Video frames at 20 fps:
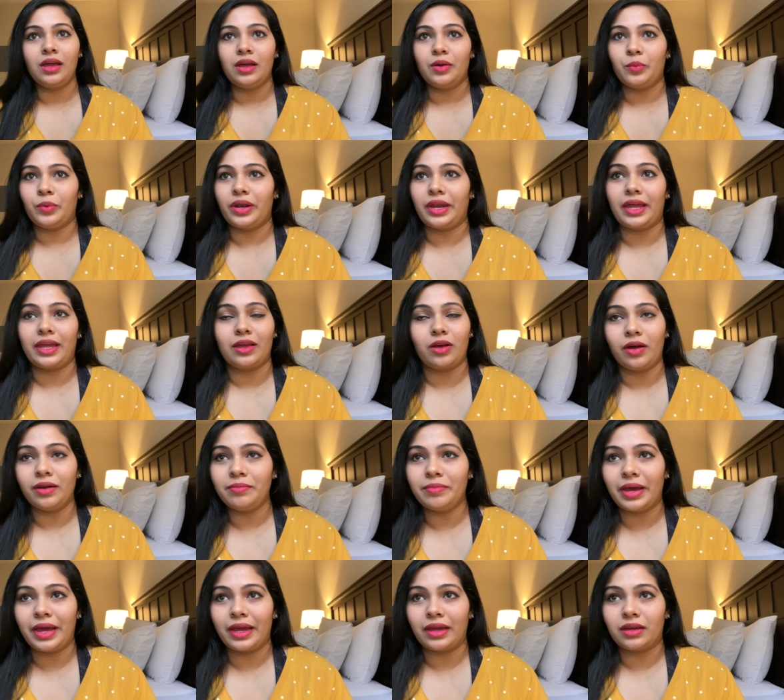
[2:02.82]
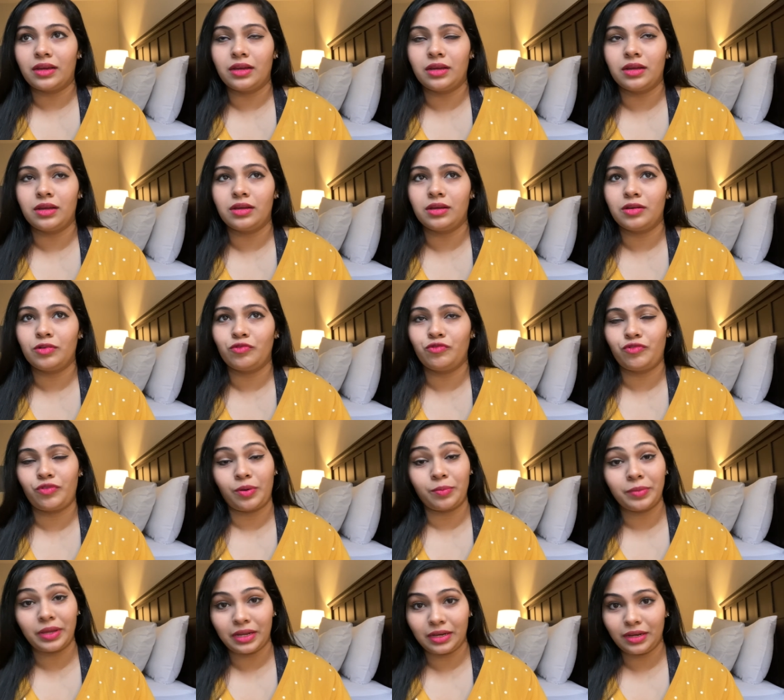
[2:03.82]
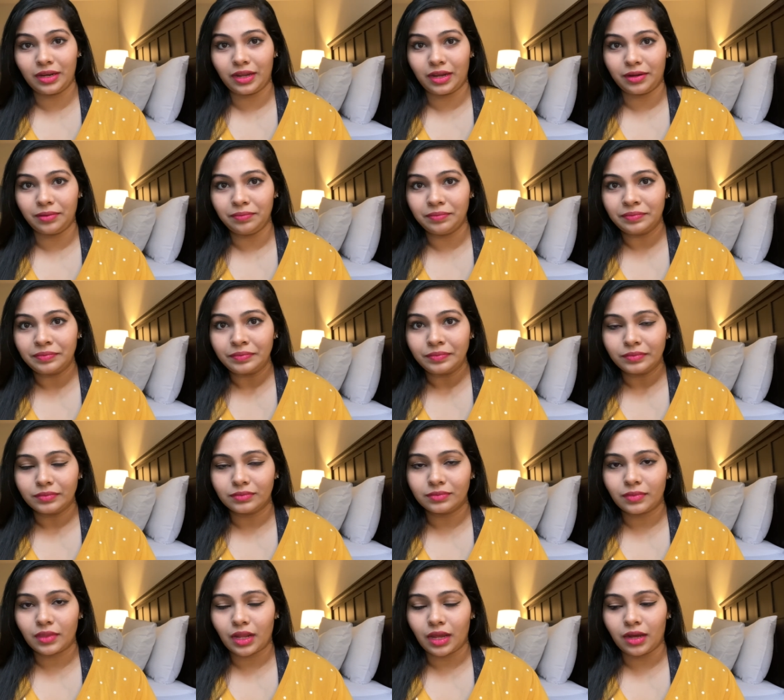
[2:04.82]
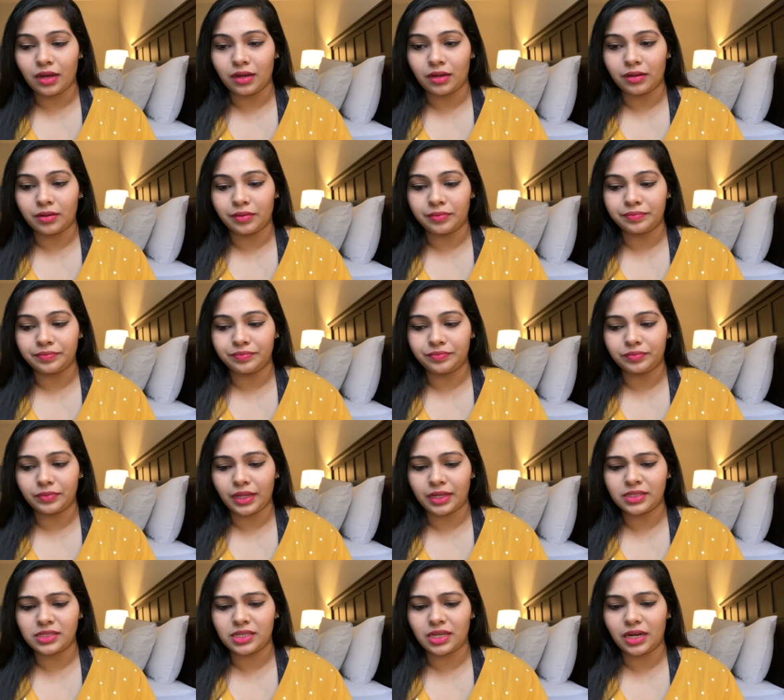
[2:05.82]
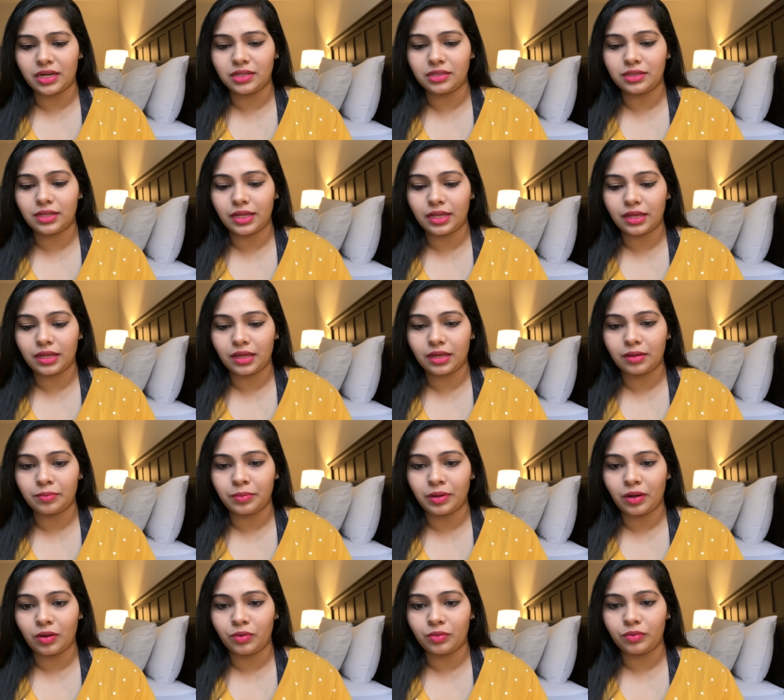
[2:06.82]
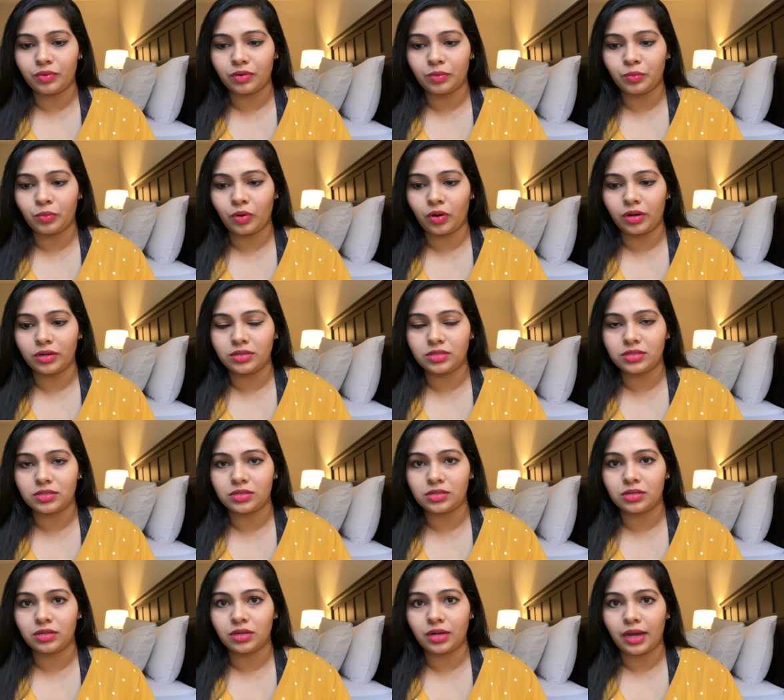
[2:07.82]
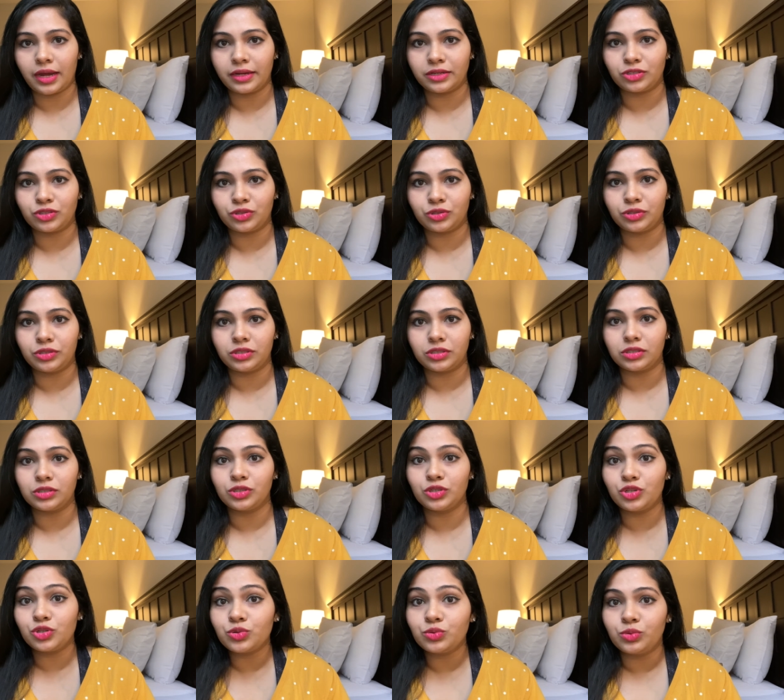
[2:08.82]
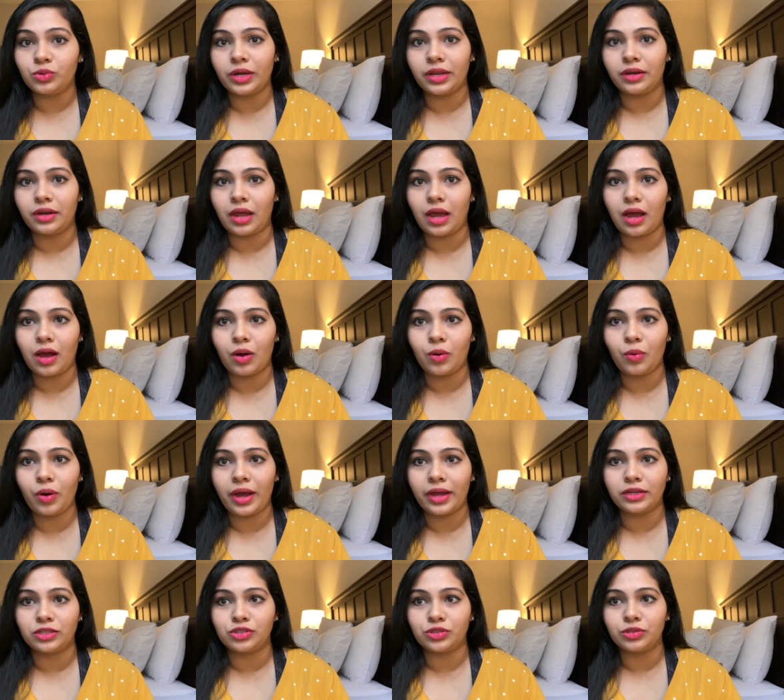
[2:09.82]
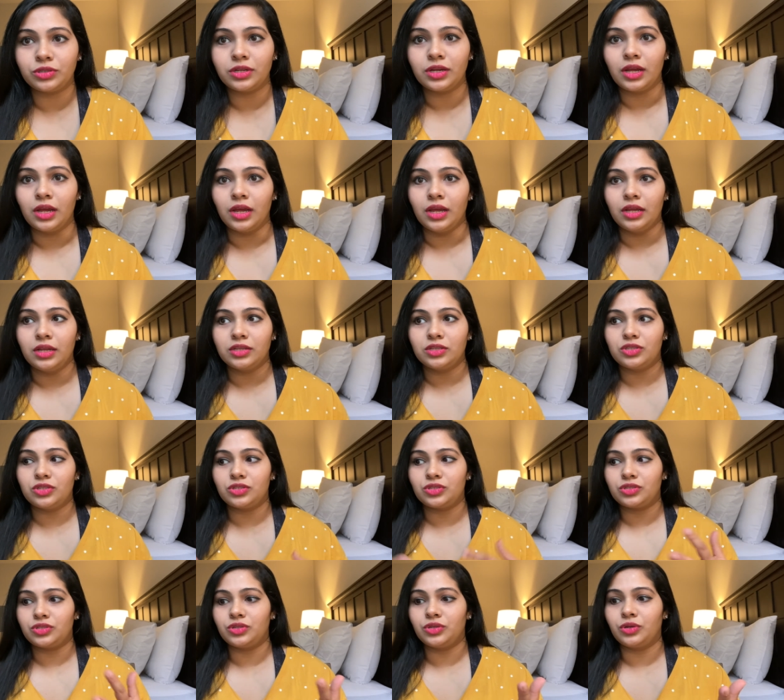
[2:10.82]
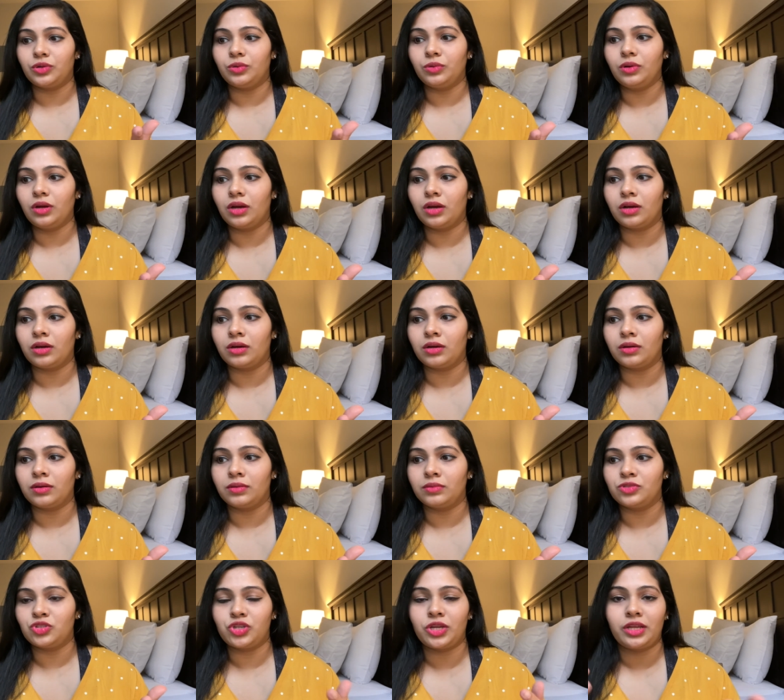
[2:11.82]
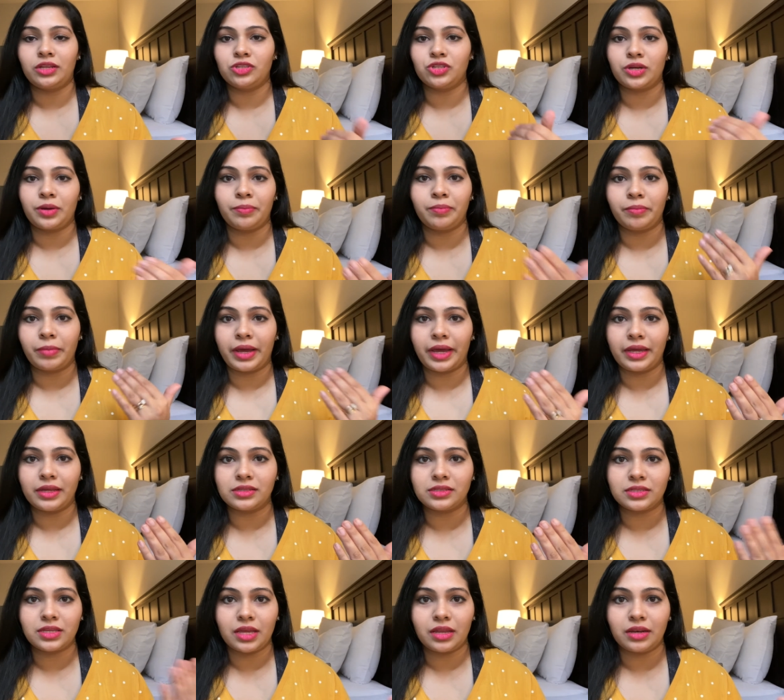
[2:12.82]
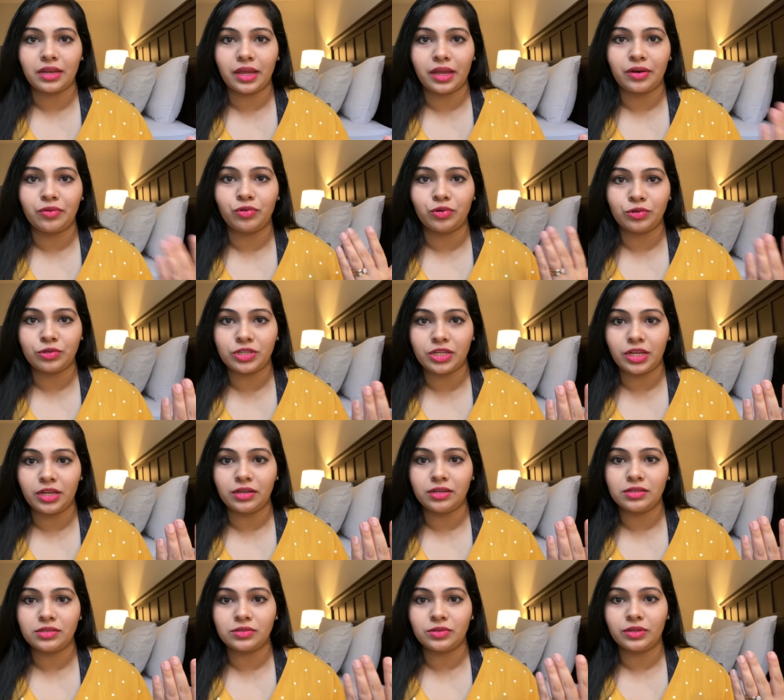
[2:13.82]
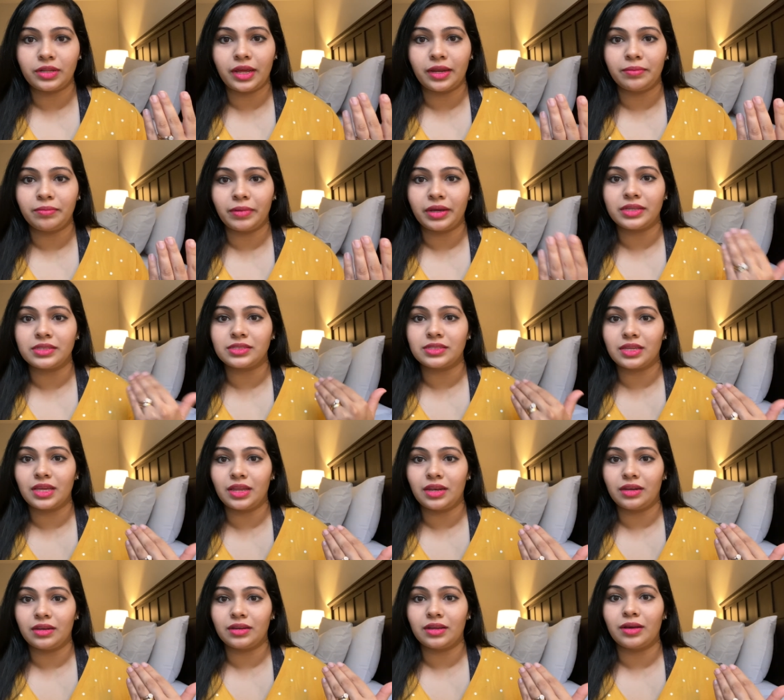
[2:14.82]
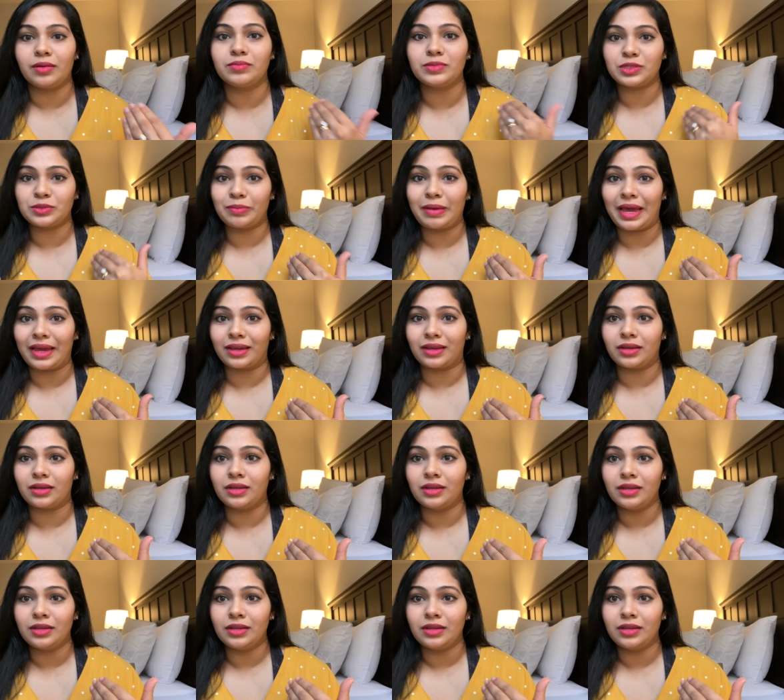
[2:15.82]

when I got back from India, I started thinking about what I should do and how I should just, you know, change up my skincare routine so that my skin comes back